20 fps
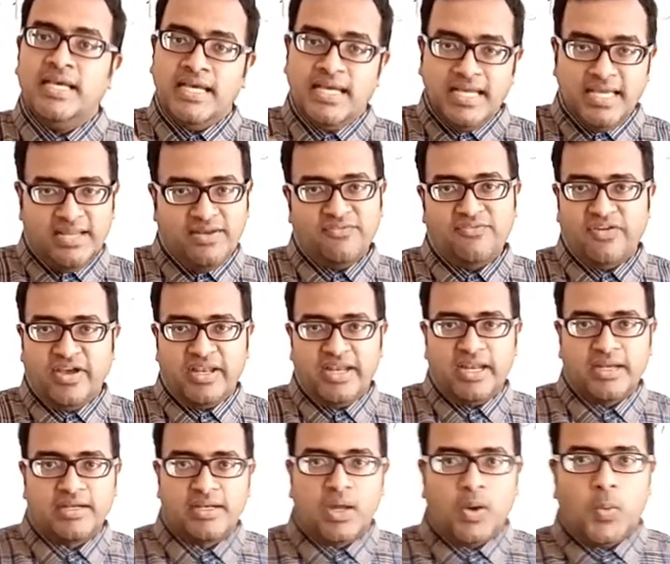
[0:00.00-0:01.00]

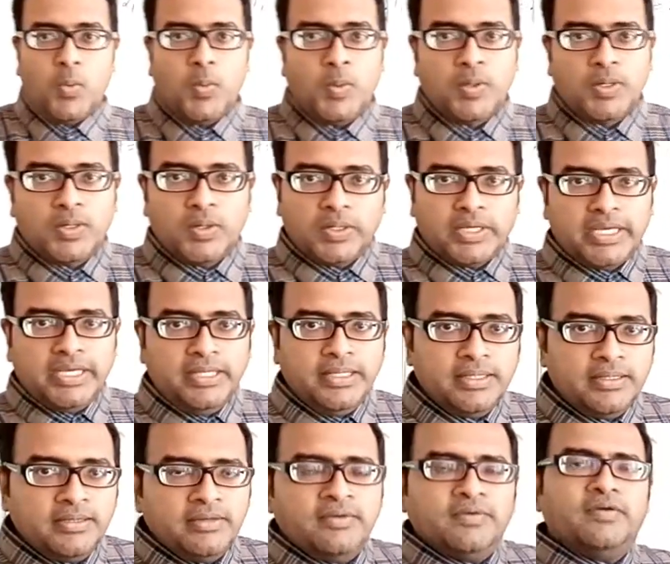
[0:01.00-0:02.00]
infinite now. Okay,
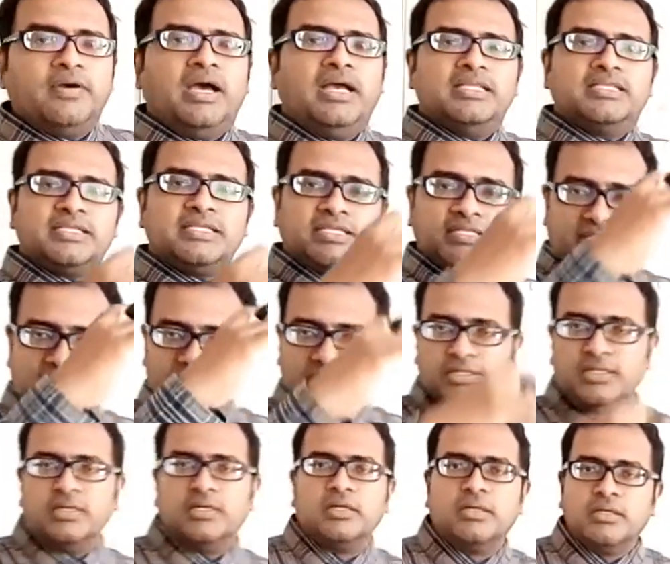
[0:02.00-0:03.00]
I'll just
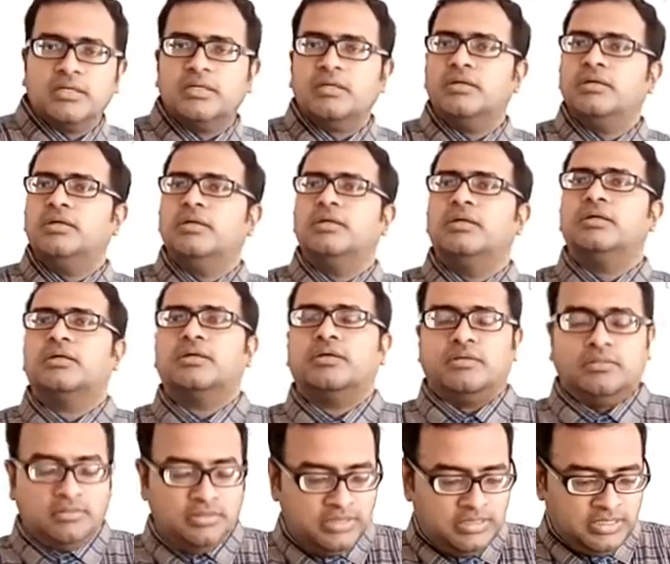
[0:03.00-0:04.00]
add
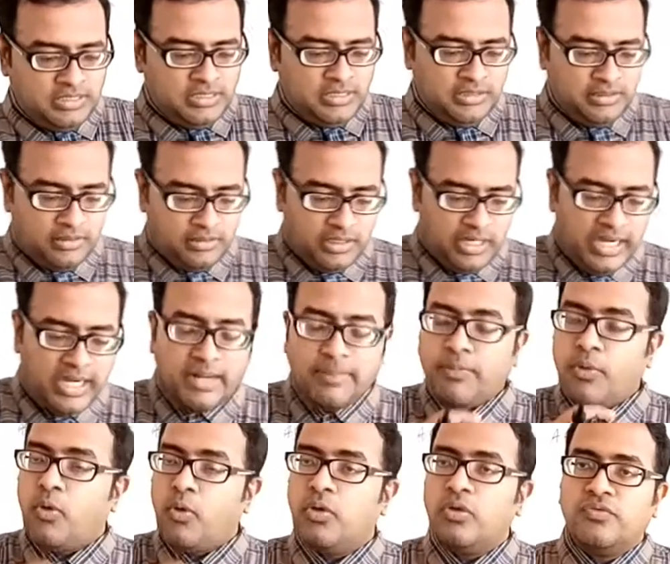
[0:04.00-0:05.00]
up
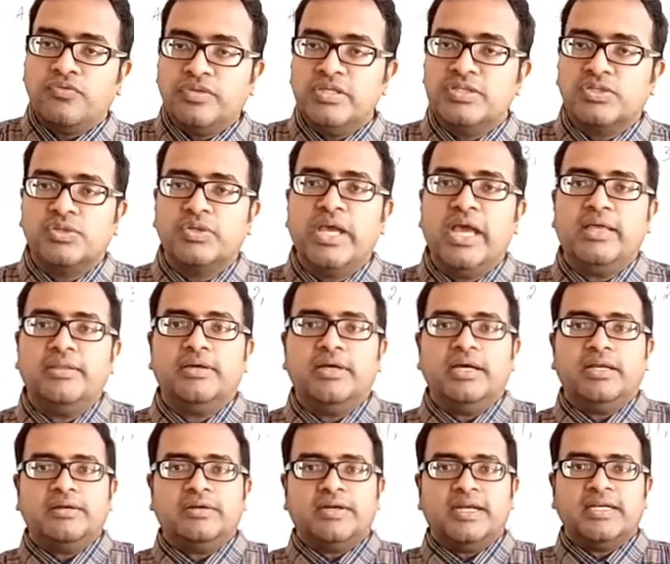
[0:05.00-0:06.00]
all of these together
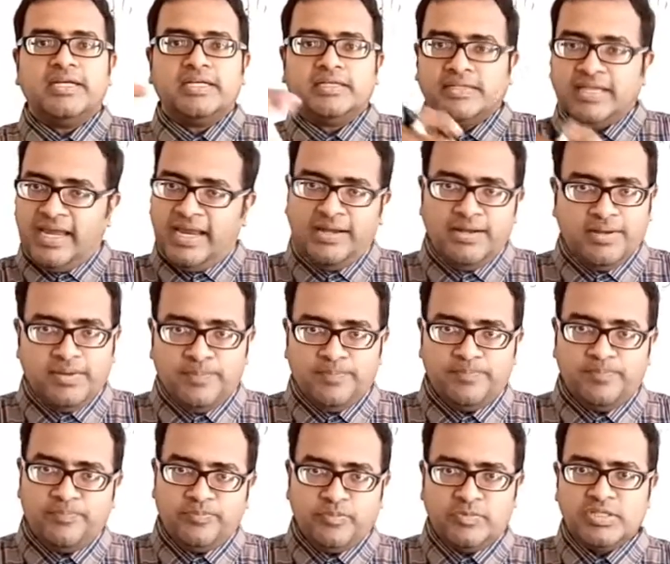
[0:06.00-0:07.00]
and write at the end.
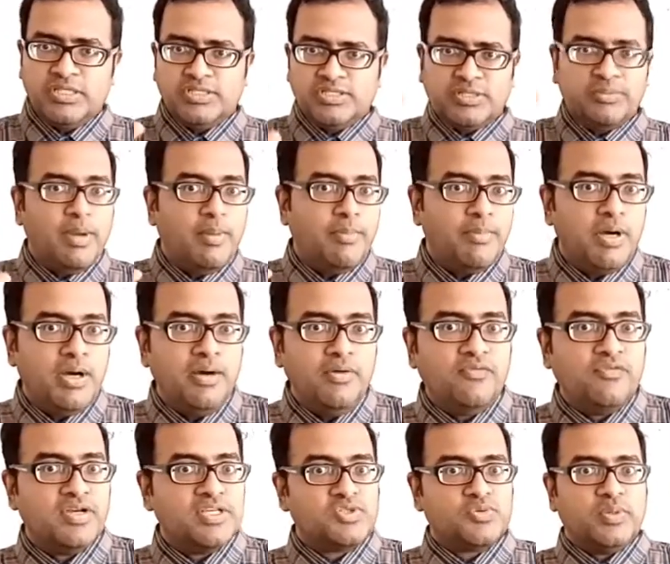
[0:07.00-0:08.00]
Just remember,
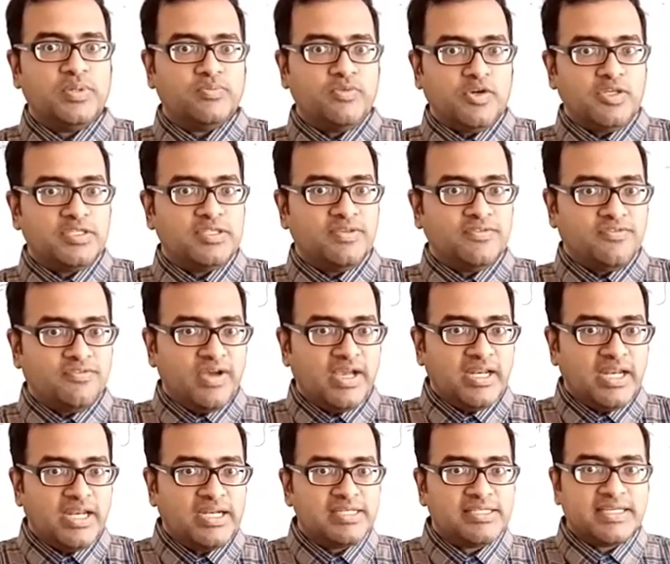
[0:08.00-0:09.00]
first one was
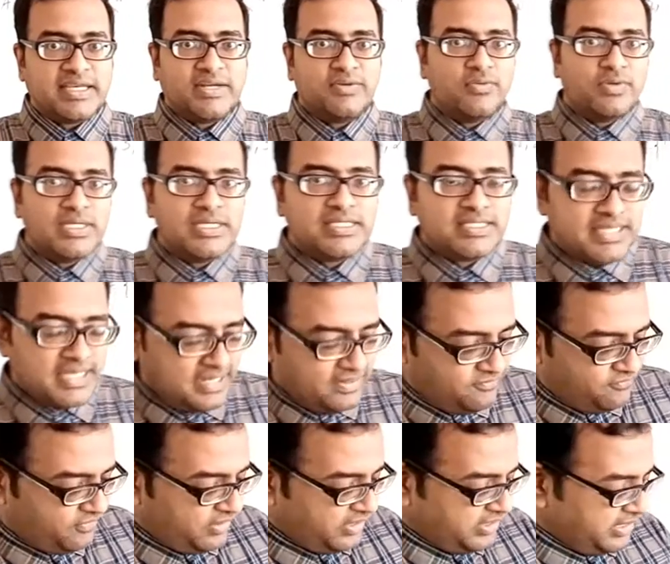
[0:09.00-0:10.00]
finite, second one is
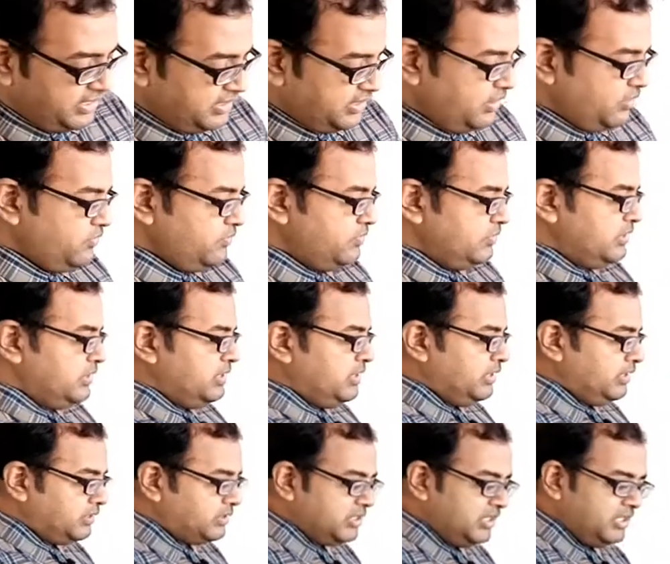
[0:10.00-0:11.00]
infinite. Now
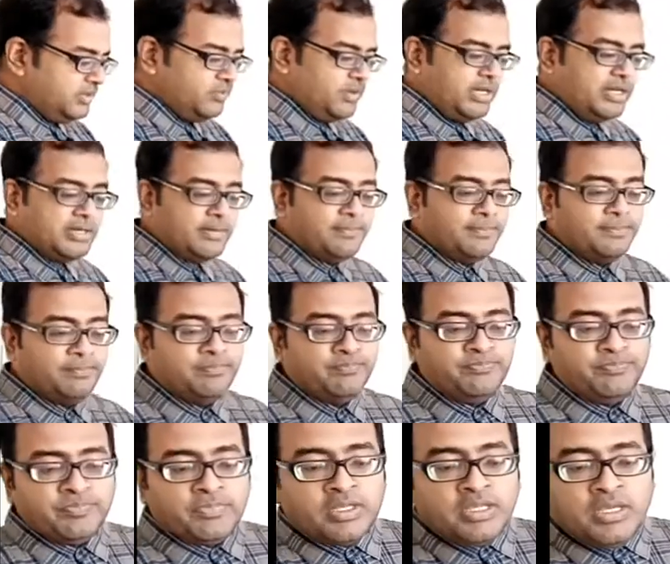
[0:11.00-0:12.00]
third one,
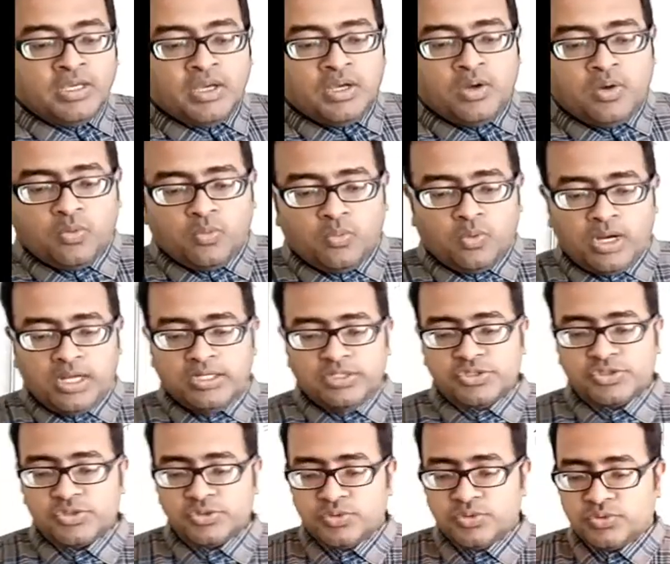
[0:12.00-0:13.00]
1,
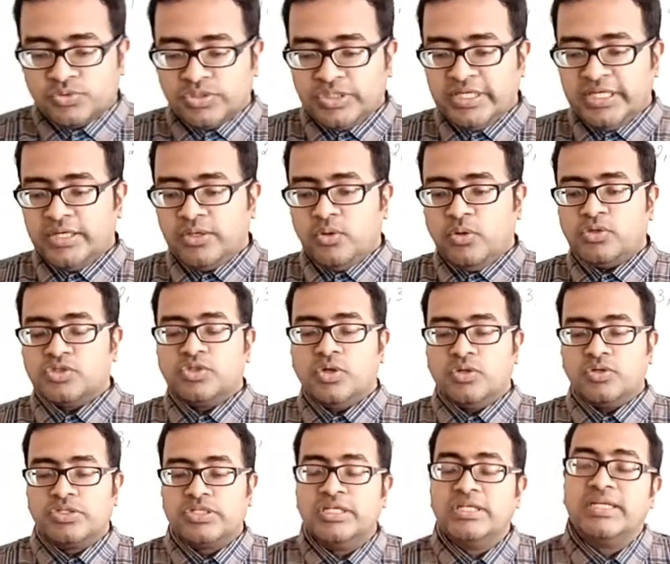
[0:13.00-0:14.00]
2, 3 goes
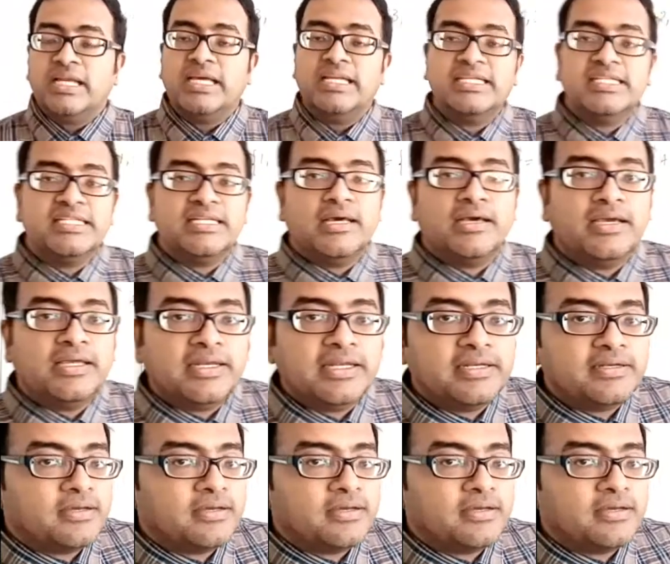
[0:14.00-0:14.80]
on till 99 and